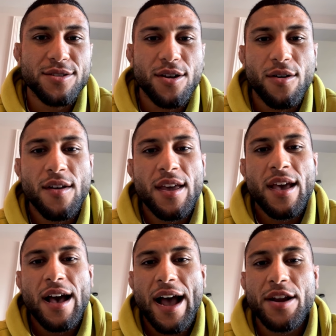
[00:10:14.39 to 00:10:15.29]
So
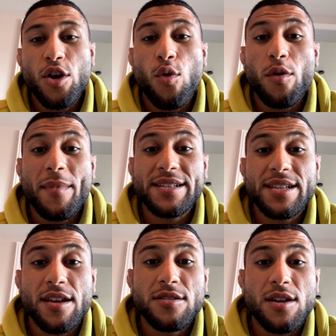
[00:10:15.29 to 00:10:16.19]
I know what my
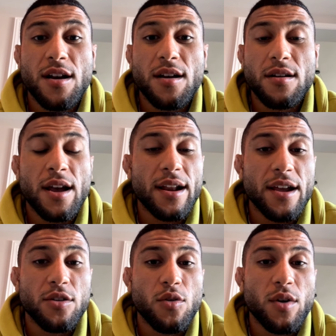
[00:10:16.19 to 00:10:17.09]
skills are, and
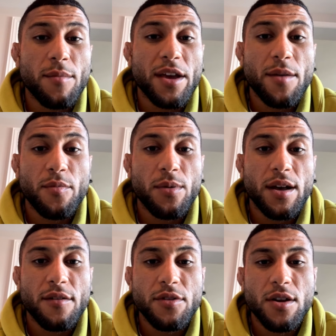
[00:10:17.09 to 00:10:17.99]
I know what I'm capable
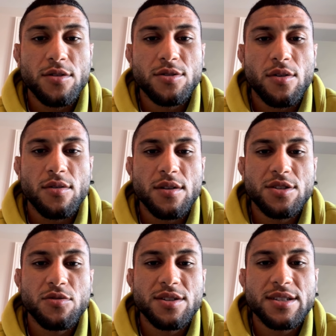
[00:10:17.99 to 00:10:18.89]
of, you know, so
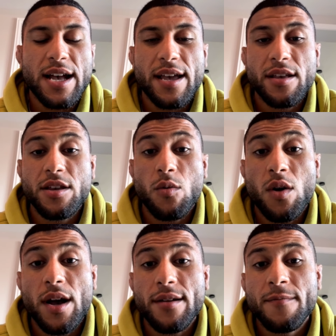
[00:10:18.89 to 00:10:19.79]
as soon as I saw Ilia
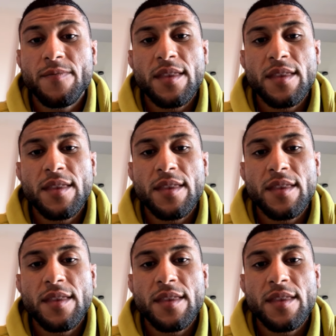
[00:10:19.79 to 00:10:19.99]
won,